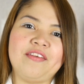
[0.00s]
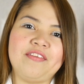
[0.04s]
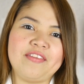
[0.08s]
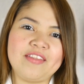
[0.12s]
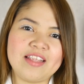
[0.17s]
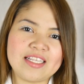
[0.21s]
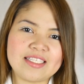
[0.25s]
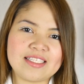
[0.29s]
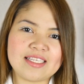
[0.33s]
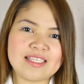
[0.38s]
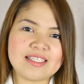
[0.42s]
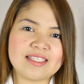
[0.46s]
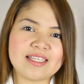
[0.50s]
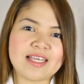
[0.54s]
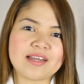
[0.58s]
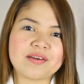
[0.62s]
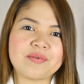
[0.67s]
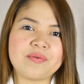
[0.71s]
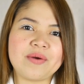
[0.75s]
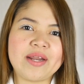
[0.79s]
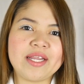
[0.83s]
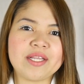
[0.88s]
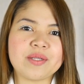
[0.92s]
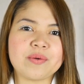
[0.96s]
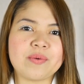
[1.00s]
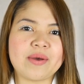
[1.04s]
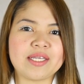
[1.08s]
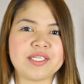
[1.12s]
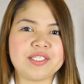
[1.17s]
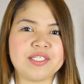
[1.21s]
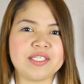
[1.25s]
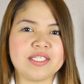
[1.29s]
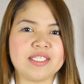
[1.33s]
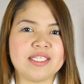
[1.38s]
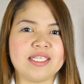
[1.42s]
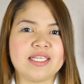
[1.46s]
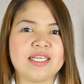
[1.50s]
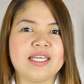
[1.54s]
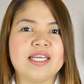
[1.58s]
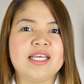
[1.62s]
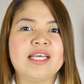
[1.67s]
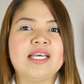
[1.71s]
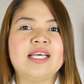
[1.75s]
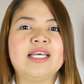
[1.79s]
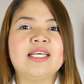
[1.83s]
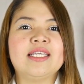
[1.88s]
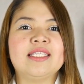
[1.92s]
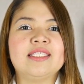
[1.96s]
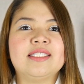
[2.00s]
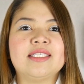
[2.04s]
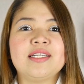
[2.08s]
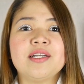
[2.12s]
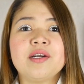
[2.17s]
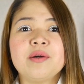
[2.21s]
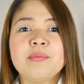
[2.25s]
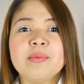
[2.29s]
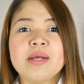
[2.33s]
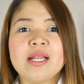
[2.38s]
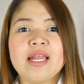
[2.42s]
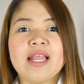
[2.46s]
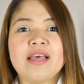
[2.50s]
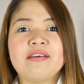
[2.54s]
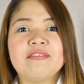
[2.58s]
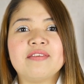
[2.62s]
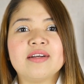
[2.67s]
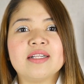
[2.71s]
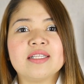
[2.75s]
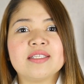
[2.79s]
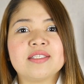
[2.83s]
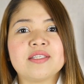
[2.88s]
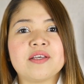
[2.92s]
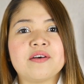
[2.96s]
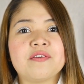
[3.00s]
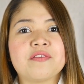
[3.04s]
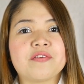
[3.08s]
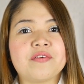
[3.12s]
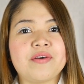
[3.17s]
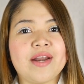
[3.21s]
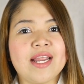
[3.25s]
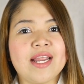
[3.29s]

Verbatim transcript: This is a great question. The normal levels of